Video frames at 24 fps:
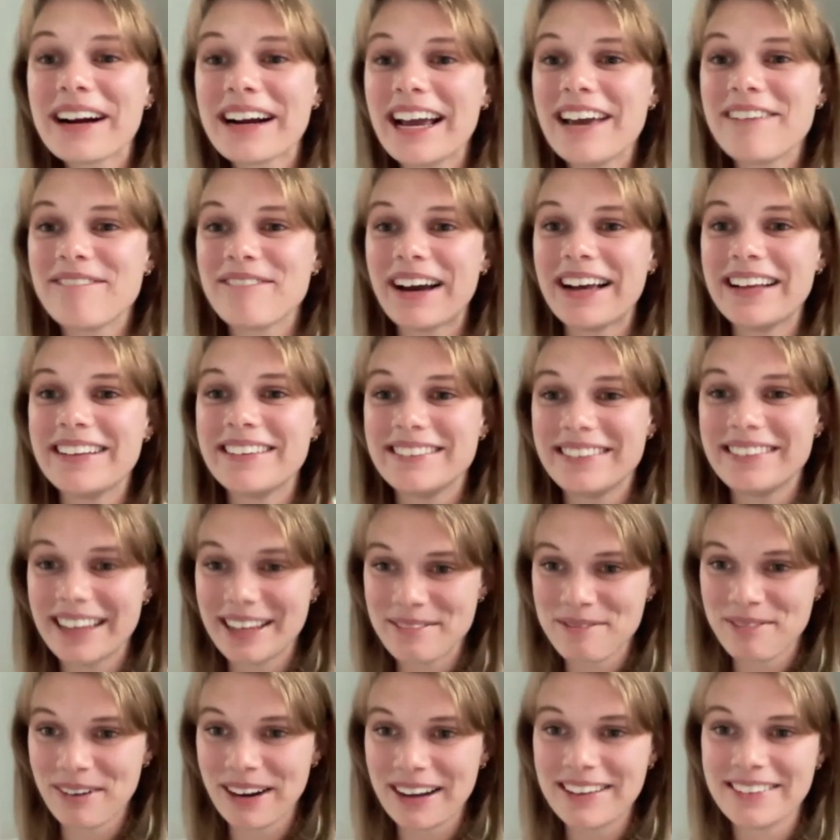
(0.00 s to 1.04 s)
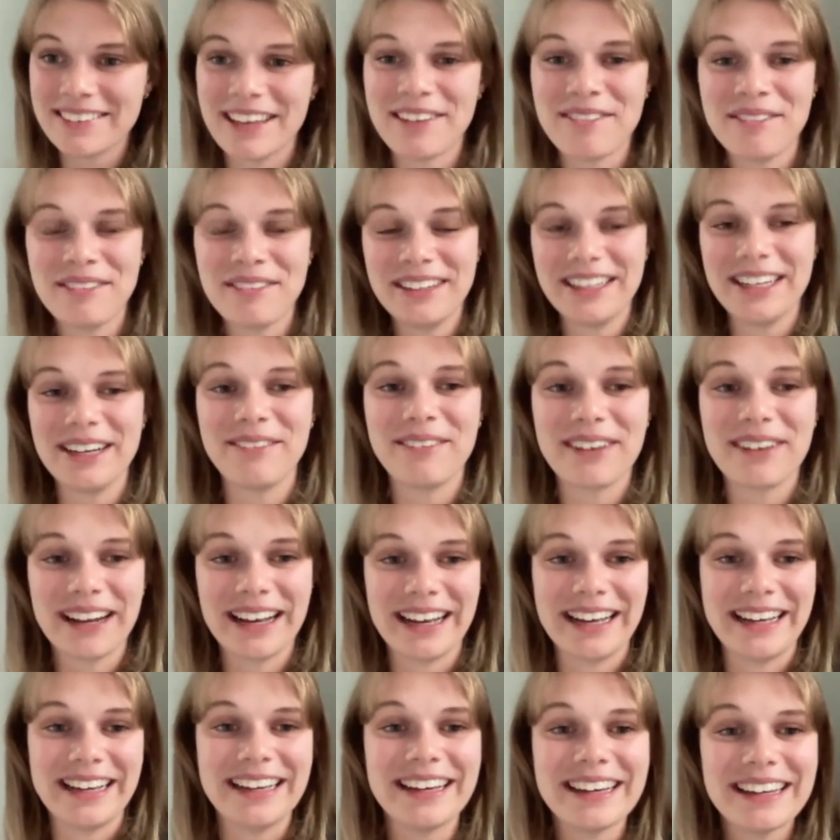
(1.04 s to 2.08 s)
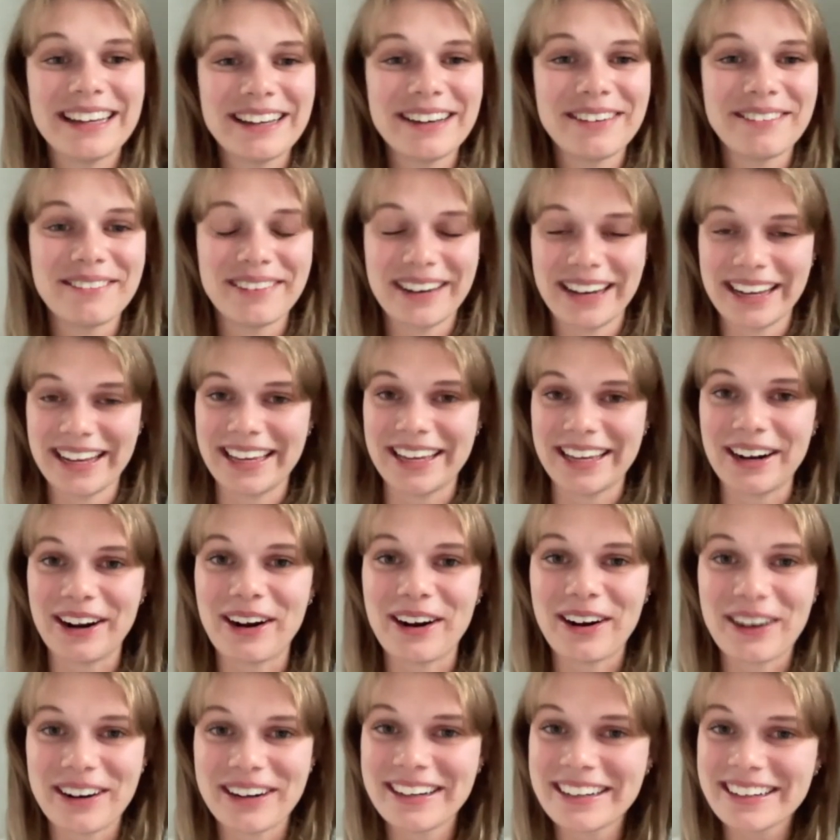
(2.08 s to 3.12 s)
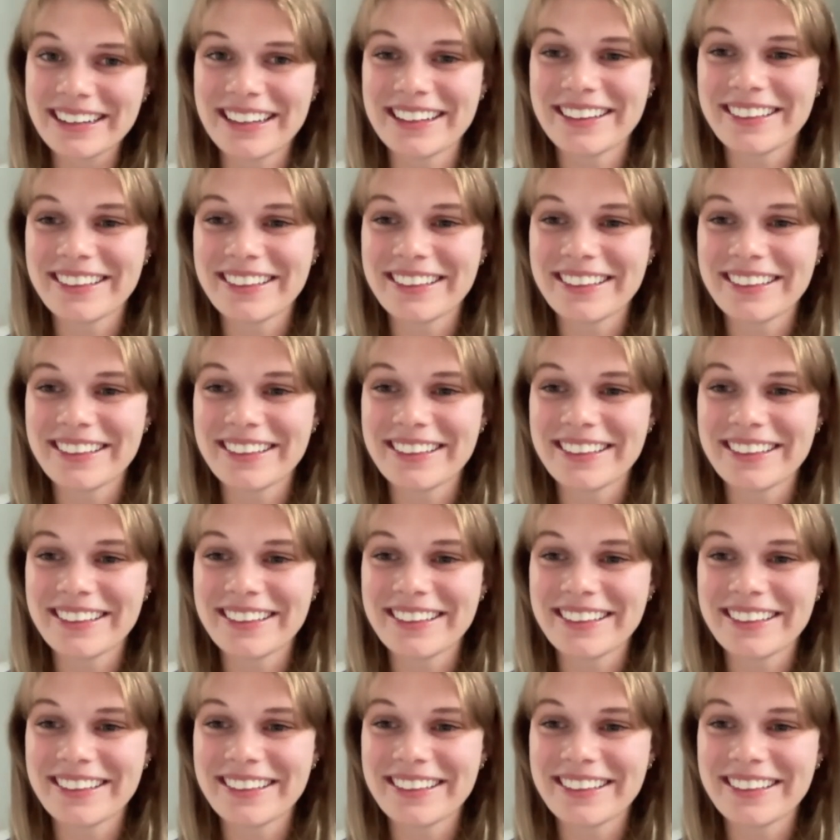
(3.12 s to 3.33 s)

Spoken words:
if I did break 70, would I get hurt?